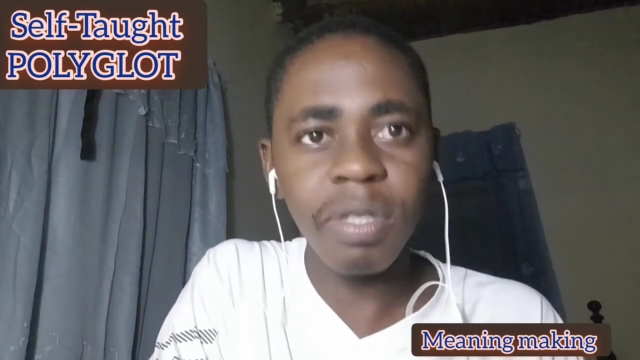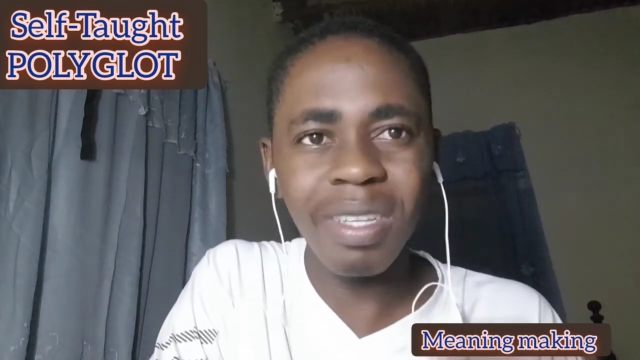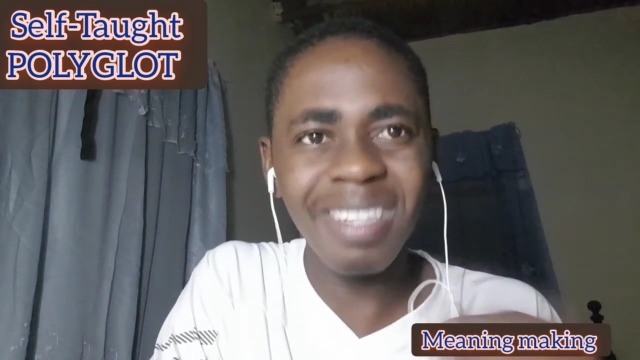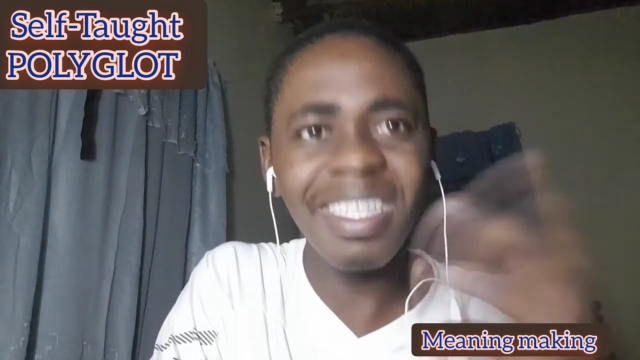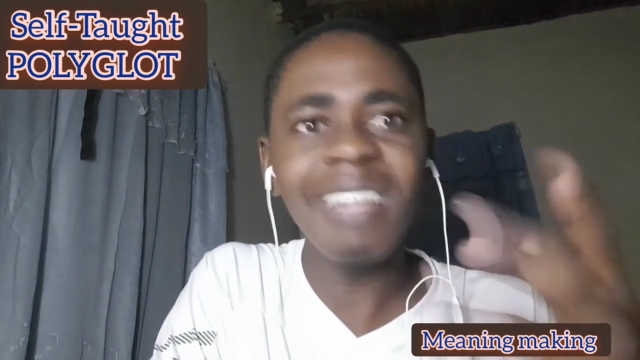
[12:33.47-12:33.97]
the
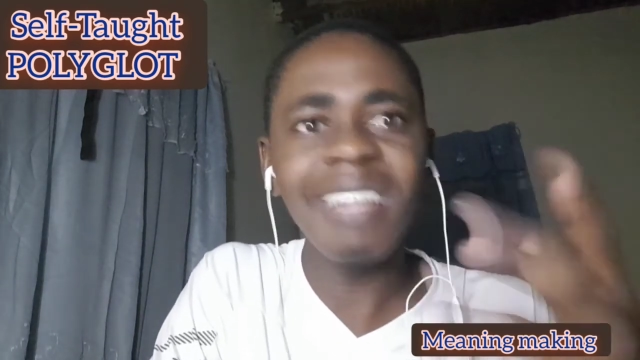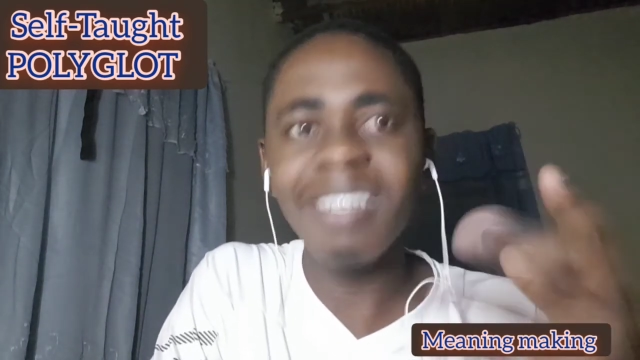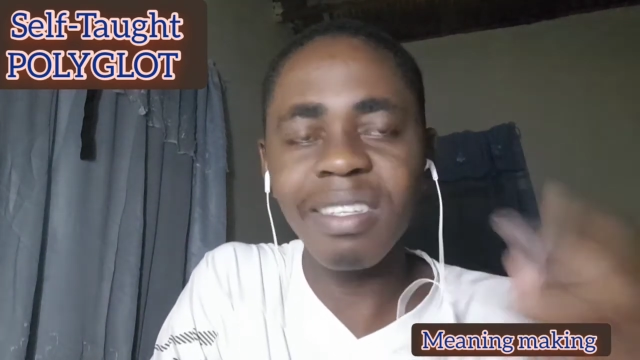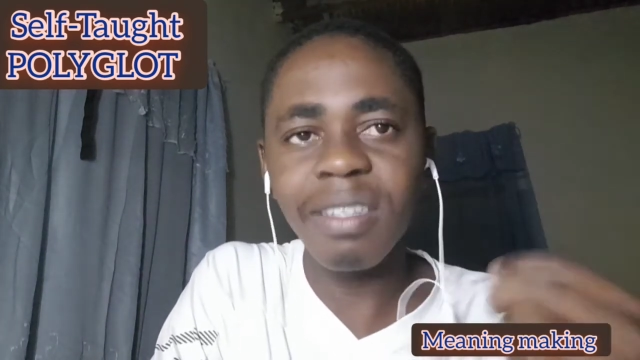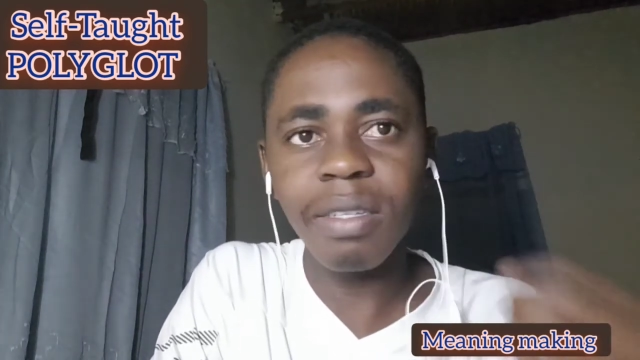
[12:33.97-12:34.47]

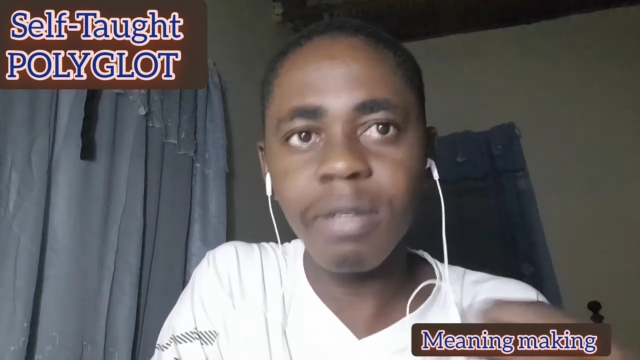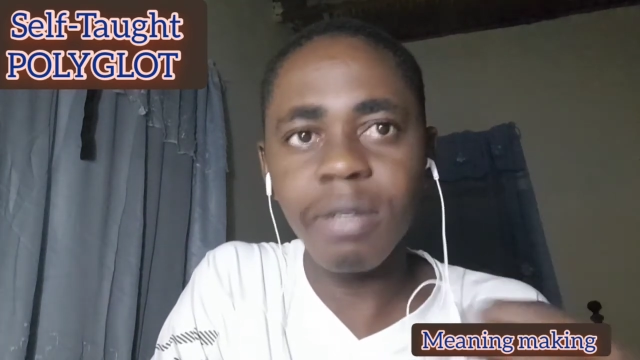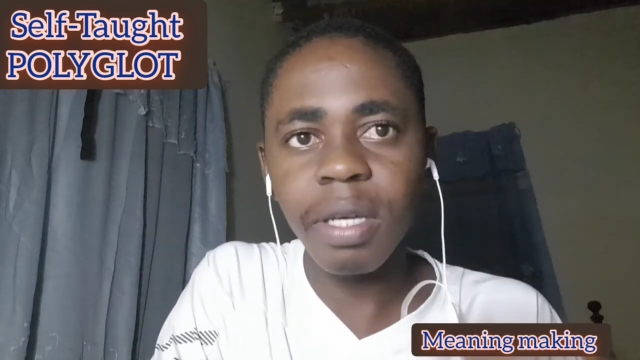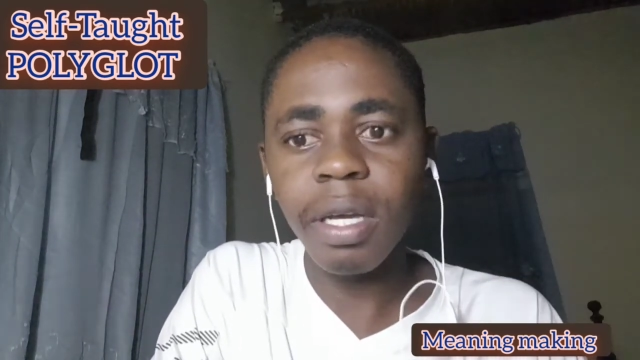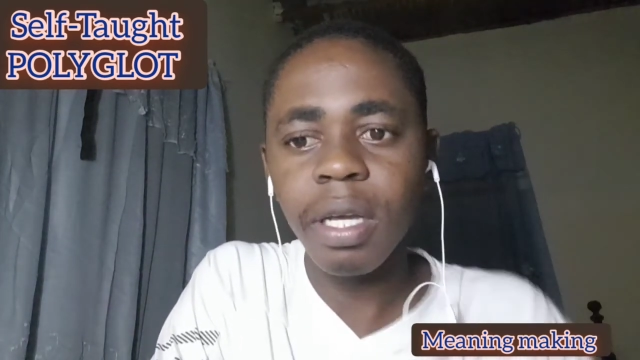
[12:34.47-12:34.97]
senses,
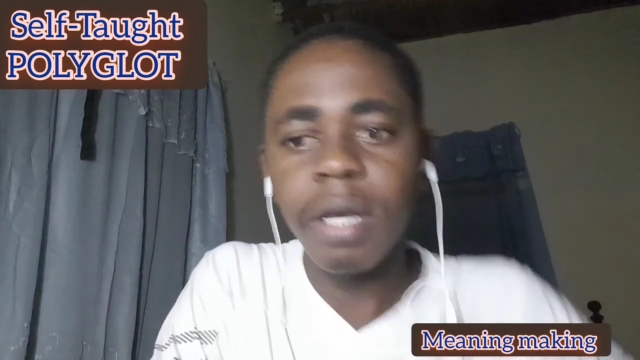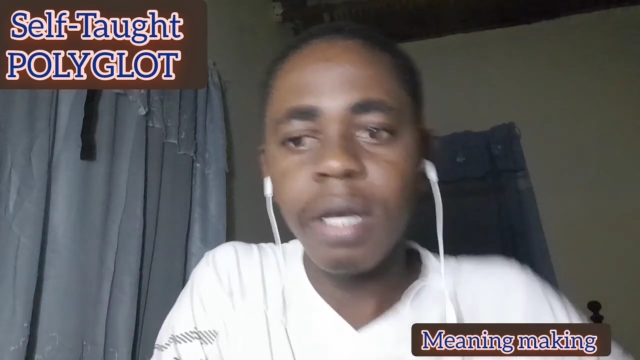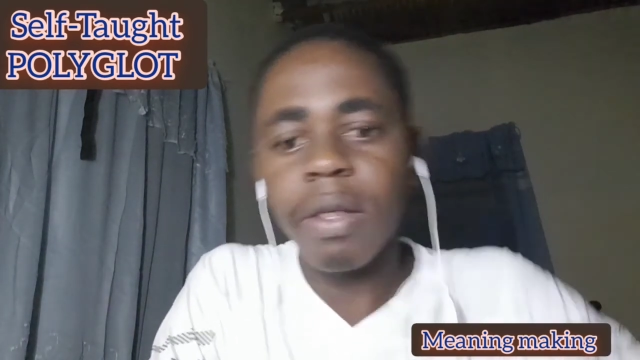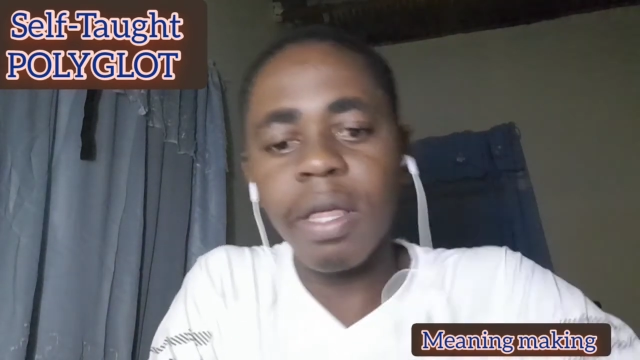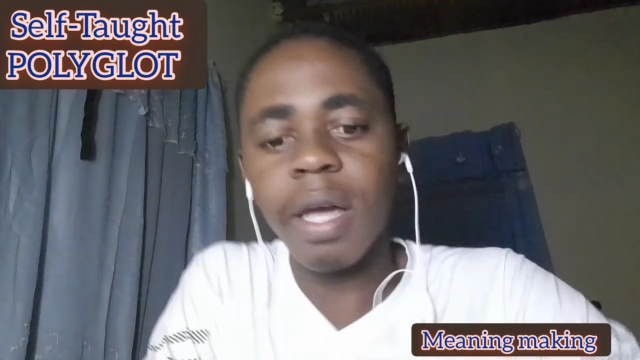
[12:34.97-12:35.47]
okay,
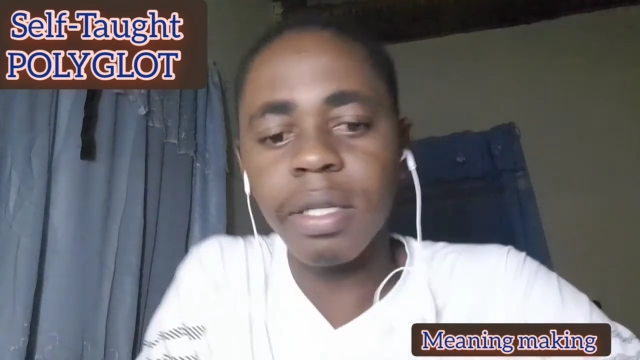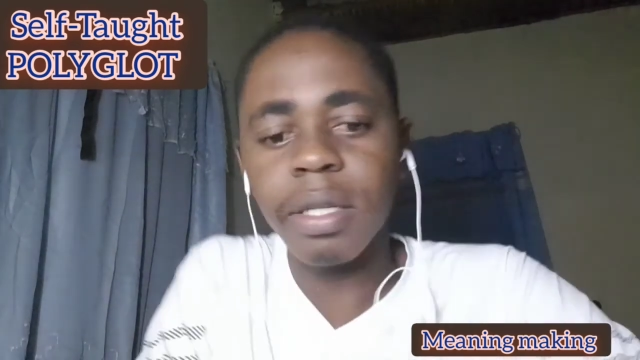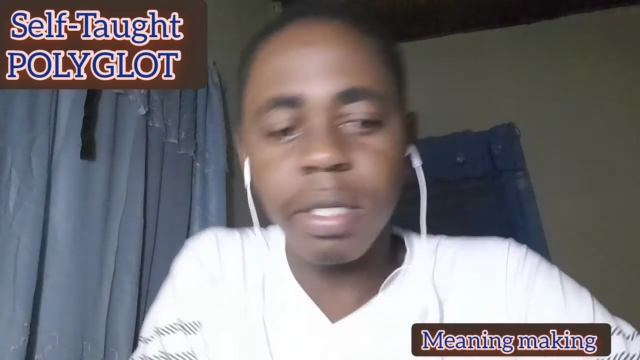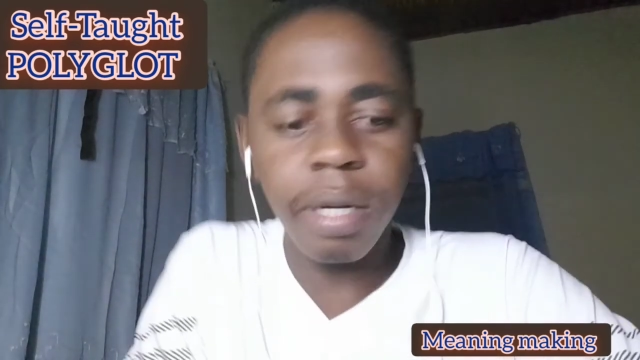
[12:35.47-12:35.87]
that